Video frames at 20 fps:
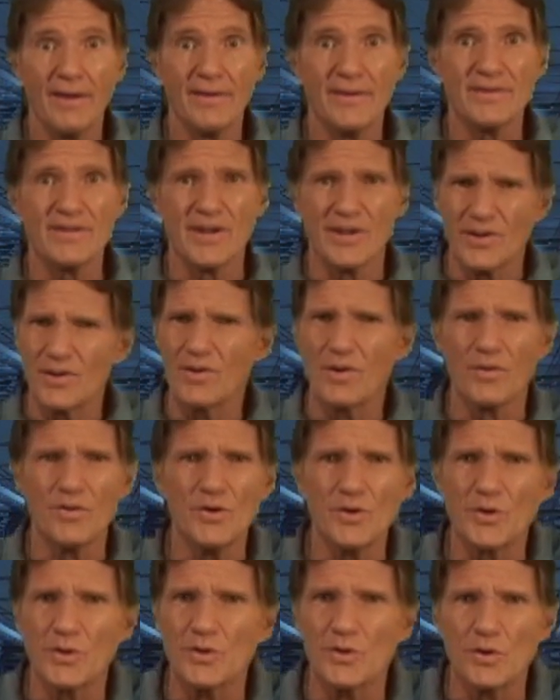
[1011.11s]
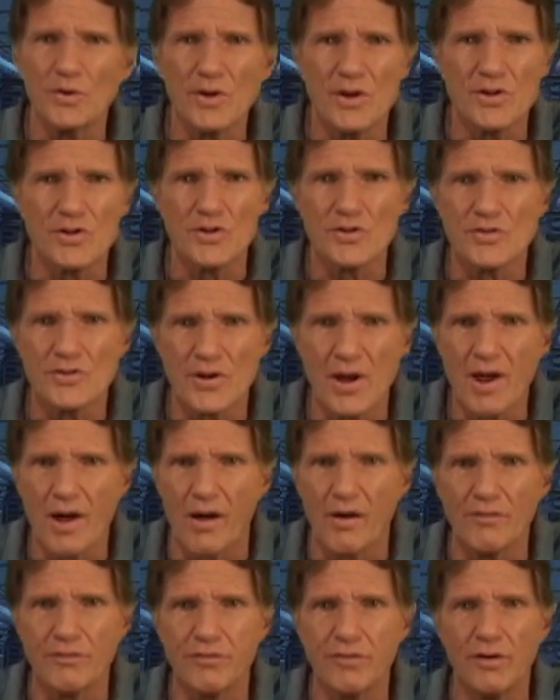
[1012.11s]
They say, you could do this
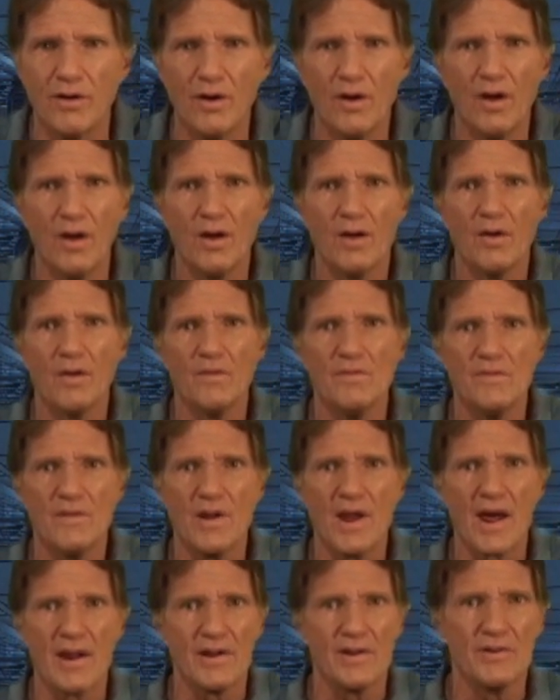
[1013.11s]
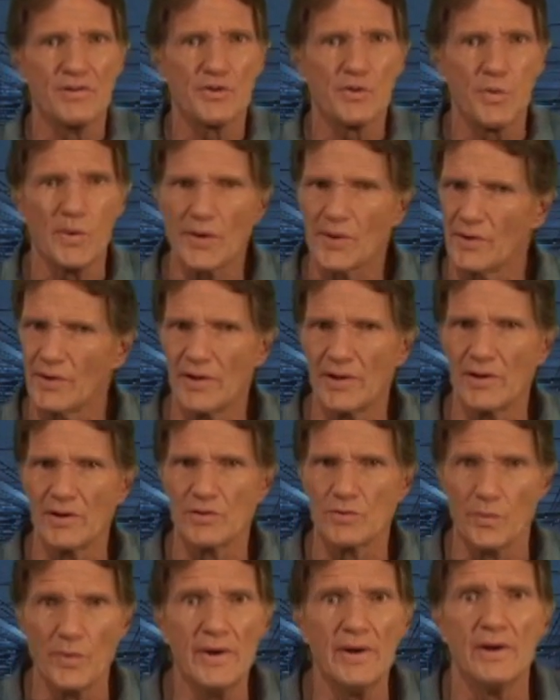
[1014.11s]
yourself. Not as
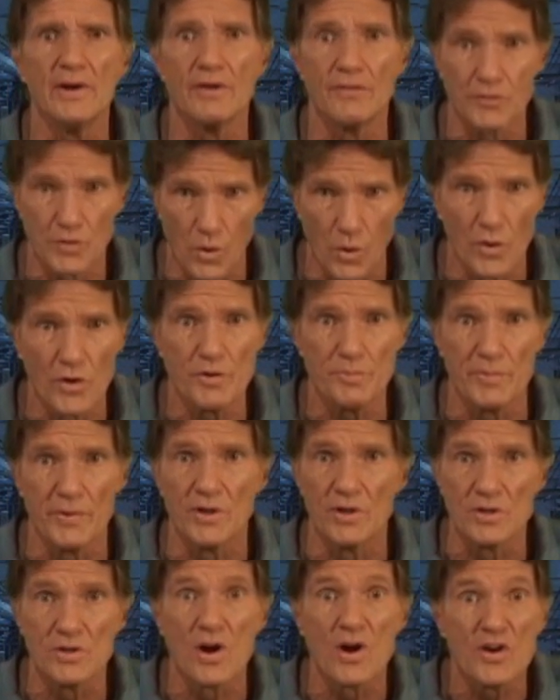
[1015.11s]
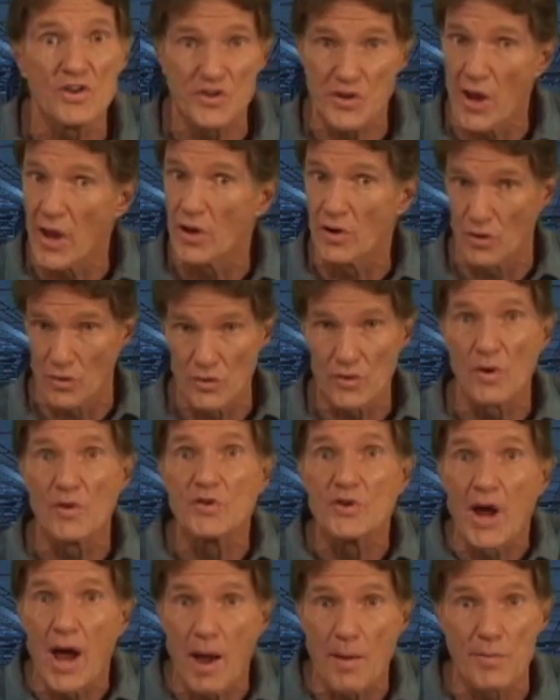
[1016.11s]
quickly as we did, of course, because our scanners
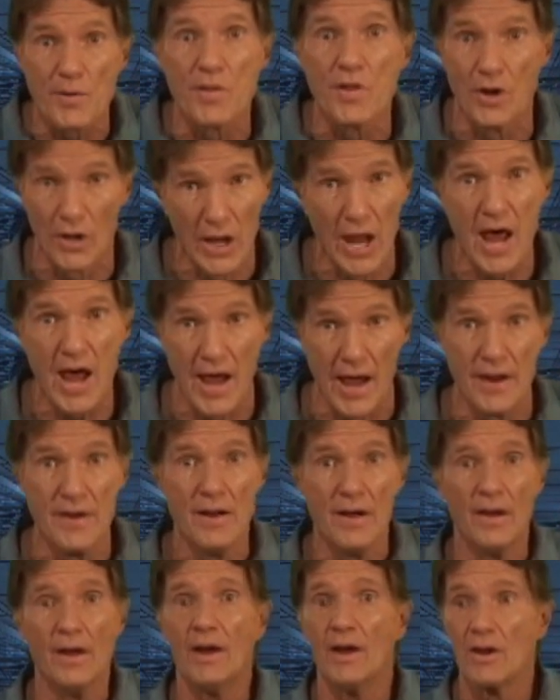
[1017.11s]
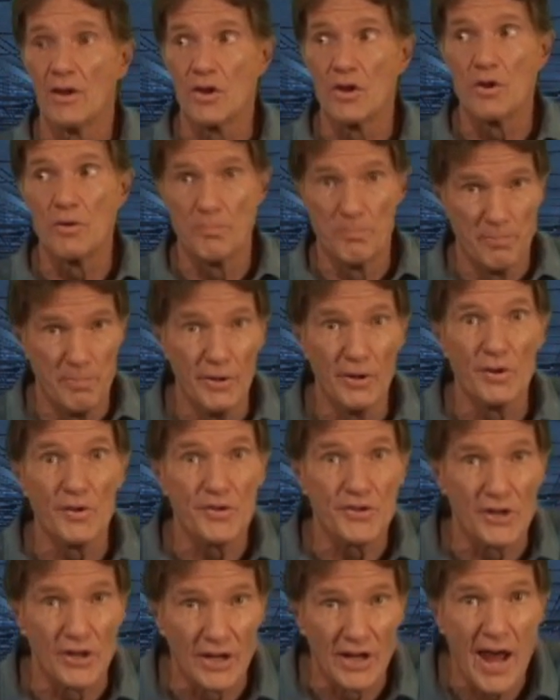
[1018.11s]
are top of the line,
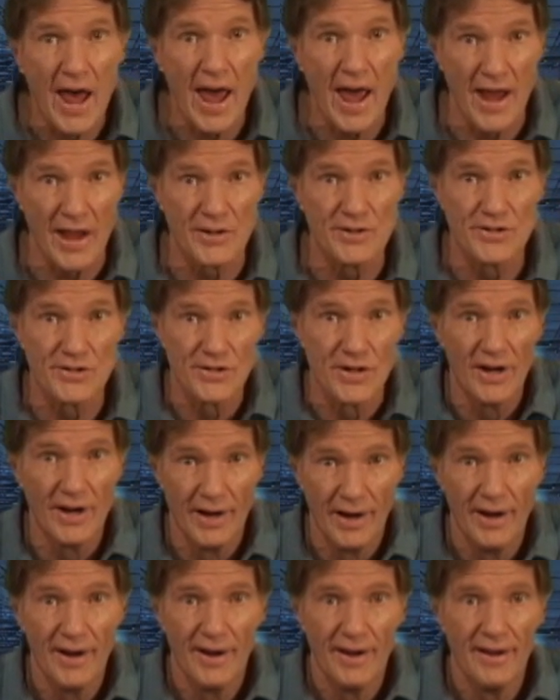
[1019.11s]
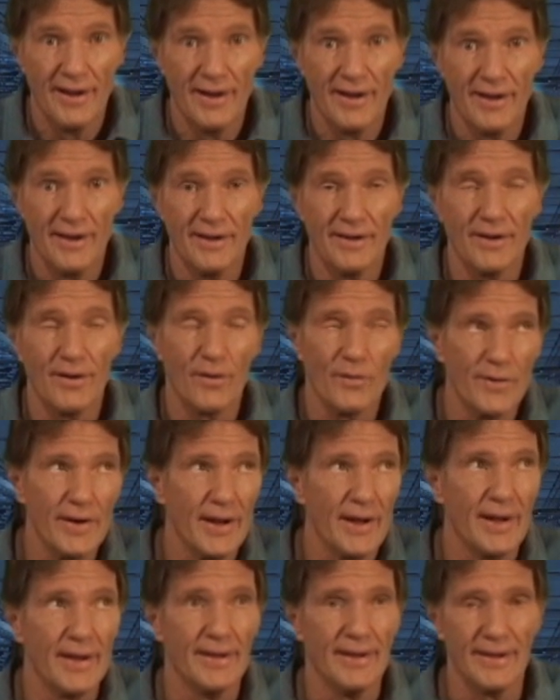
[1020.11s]
built to last. Oh
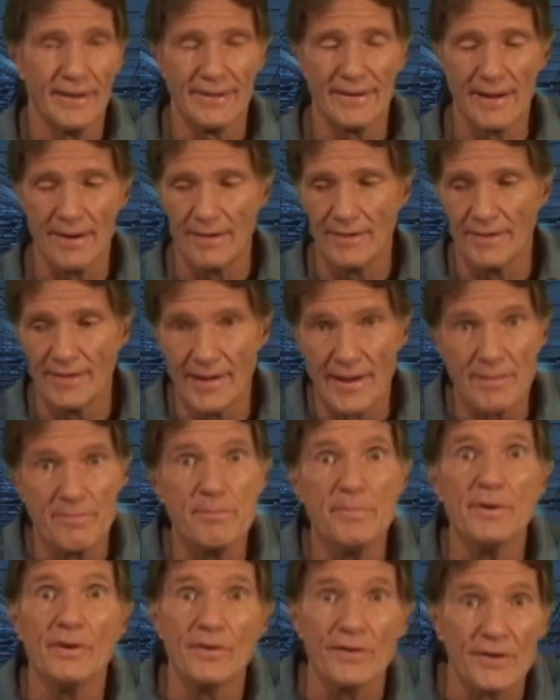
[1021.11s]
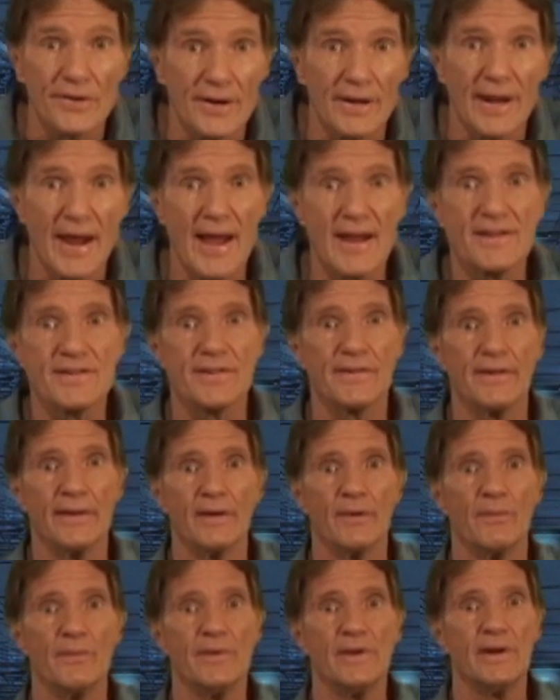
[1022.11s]
yeah, that built to last
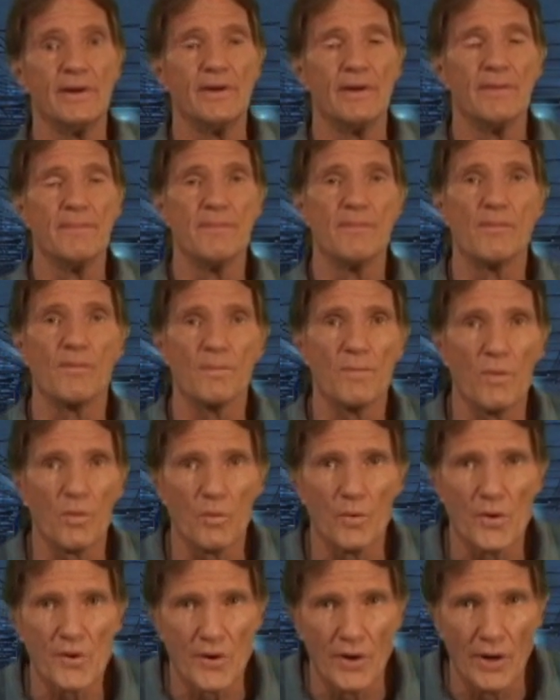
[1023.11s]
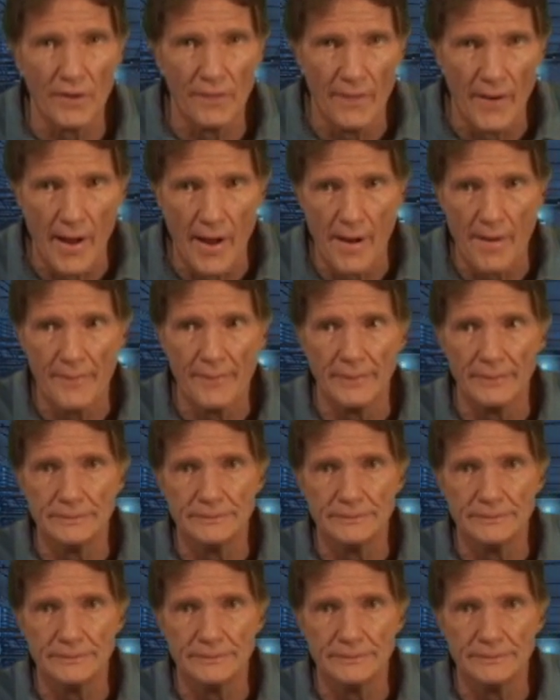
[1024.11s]
thing, we need to work on that.